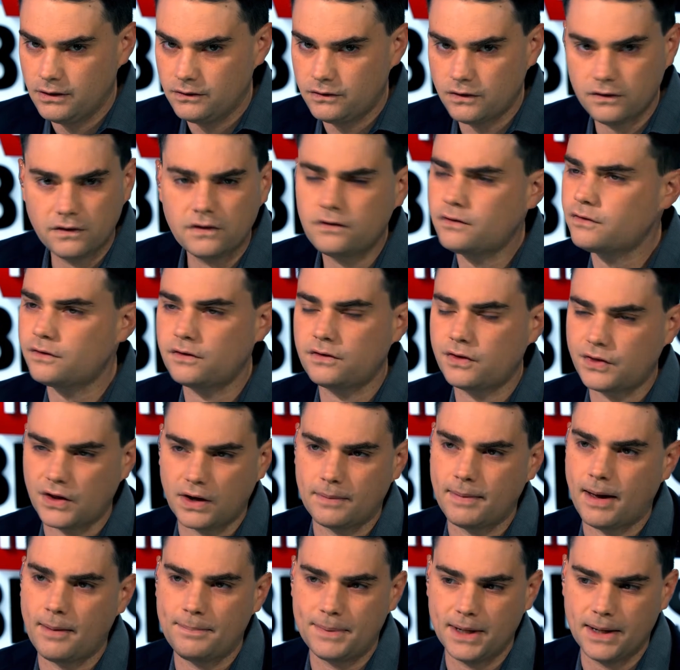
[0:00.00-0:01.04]
See, this is the
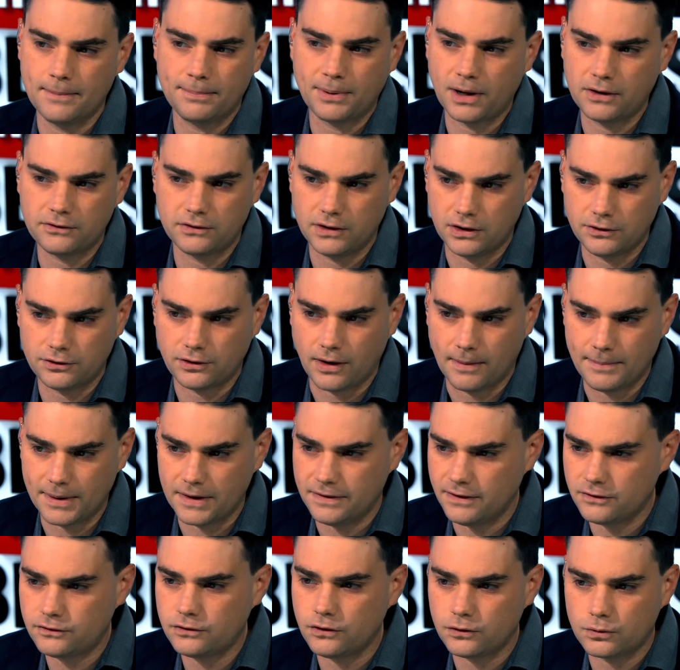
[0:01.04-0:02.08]
thing about being President Trump,
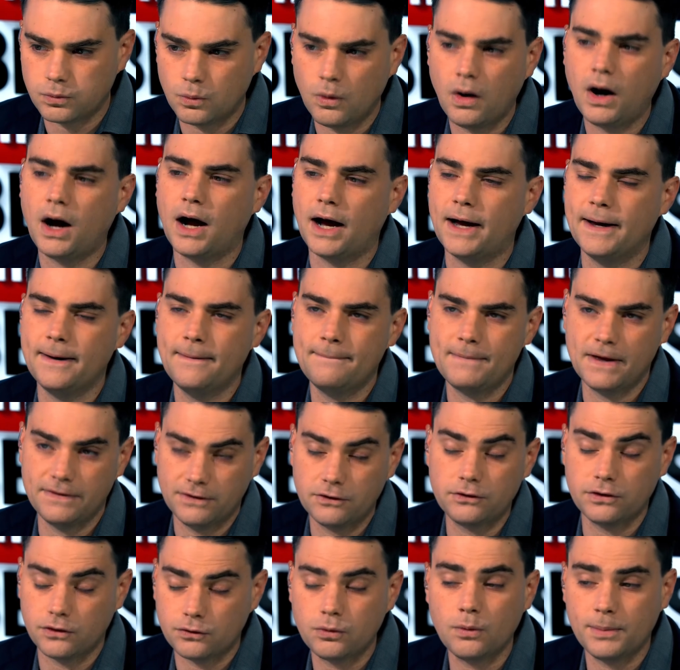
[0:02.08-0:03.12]
and this is why,
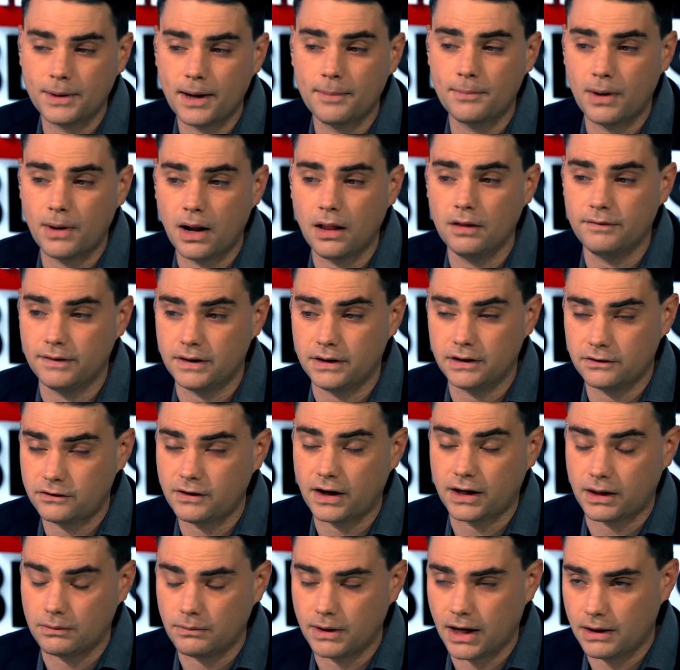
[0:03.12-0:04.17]
and this will become relevant in a
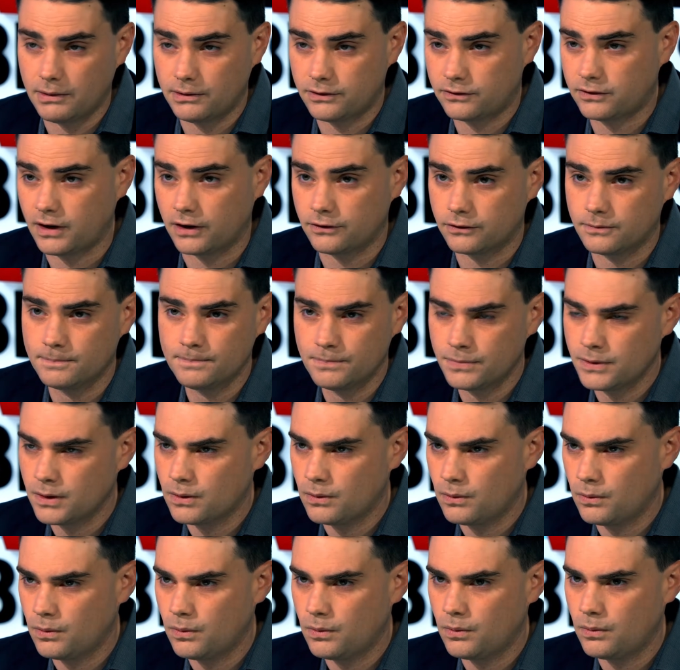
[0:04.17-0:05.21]
second when I discuss
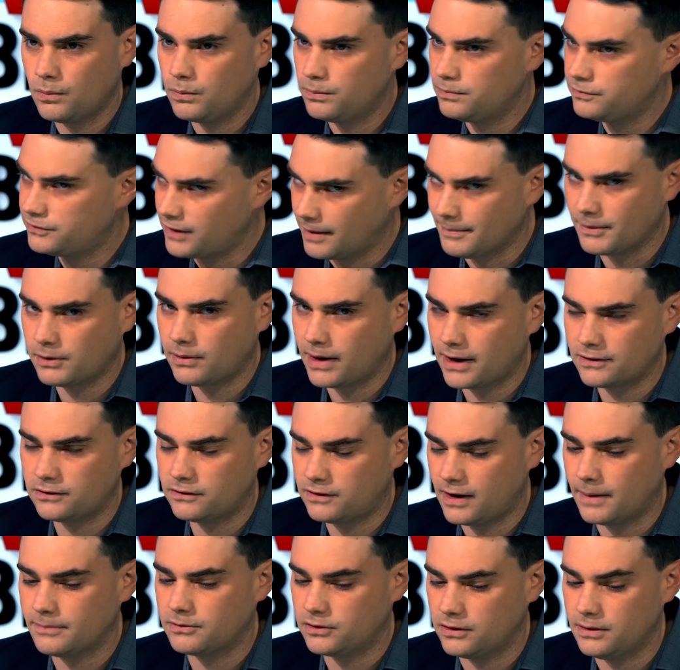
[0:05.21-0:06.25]
Democrats'
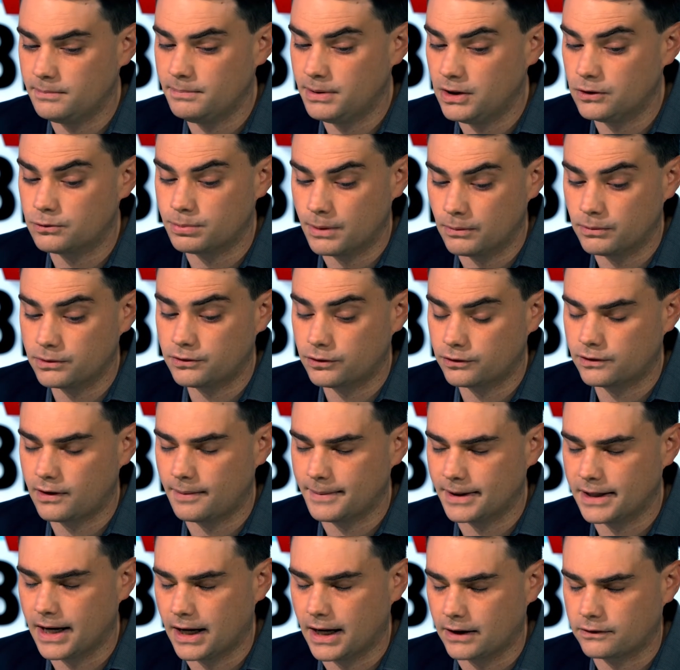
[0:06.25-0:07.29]
attempts at impeachment, which is
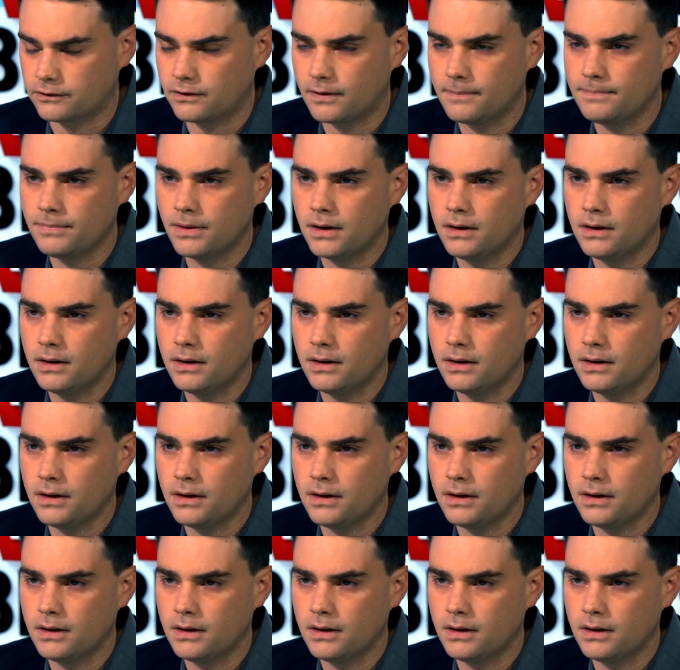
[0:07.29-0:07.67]
coming next